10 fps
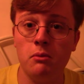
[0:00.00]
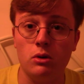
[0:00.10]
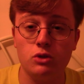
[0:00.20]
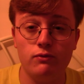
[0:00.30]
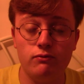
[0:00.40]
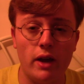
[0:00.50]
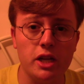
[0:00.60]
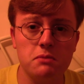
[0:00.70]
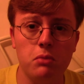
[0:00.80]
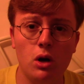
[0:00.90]
or
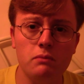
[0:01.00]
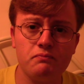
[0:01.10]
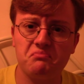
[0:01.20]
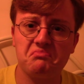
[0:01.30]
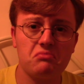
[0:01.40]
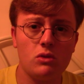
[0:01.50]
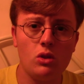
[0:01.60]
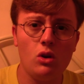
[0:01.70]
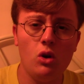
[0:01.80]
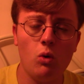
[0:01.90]
Facebook
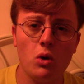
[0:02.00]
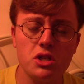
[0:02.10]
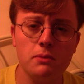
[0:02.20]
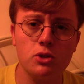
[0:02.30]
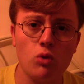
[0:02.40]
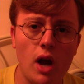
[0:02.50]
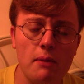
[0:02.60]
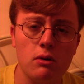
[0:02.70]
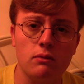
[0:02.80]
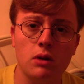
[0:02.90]
or a
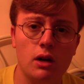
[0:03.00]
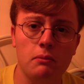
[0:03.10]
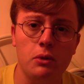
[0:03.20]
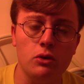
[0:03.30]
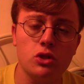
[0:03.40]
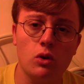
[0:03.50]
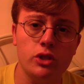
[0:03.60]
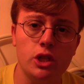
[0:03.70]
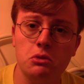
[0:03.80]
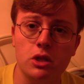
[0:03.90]
subscriber boost on
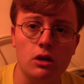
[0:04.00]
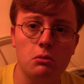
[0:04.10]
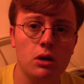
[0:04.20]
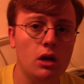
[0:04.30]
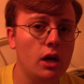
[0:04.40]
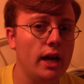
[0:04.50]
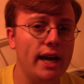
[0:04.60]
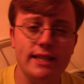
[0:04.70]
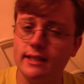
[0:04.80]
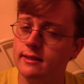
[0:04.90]
YouTube.
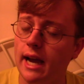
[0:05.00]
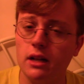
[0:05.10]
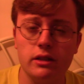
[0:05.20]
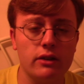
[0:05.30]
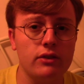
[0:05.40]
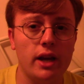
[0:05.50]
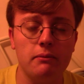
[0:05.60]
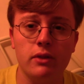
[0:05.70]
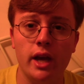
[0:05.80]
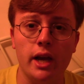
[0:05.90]
It's exactly the same
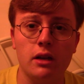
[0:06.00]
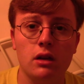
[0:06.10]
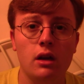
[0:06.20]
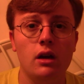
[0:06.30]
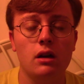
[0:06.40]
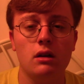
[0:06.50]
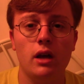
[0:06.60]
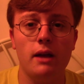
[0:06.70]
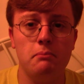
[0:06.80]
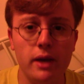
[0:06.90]
thing.
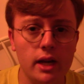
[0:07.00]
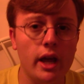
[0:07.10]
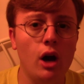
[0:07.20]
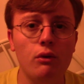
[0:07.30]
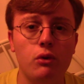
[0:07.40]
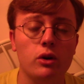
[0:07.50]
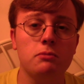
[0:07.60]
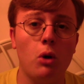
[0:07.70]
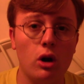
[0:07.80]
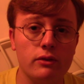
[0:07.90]
And being helpful is
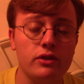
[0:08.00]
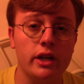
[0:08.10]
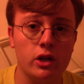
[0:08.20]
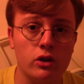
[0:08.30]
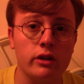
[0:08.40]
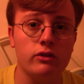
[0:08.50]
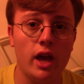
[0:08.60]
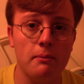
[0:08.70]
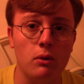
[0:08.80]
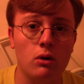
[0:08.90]
part of setting a good
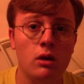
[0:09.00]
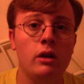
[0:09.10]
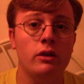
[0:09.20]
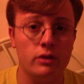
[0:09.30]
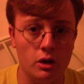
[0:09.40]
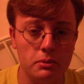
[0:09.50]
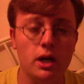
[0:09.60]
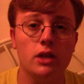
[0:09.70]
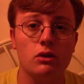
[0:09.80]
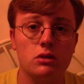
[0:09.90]
example, is helping
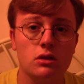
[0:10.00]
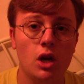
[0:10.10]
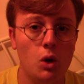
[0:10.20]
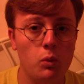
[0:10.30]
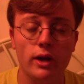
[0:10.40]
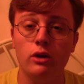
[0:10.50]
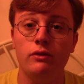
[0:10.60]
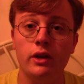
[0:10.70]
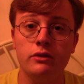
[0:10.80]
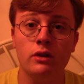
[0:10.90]
others, whether if
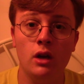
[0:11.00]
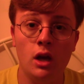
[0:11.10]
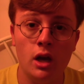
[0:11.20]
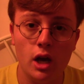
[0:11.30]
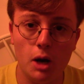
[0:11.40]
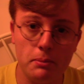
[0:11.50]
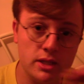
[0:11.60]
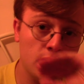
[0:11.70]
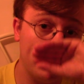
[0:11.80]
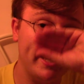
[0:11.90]
it's helping
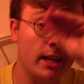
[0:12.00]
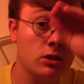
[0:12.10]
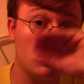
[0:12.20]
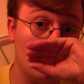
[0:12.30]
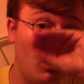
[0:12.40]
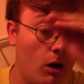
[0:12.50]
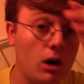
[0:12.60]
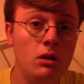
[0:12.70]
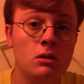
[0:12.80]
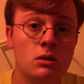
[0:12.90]
somebody get to the car,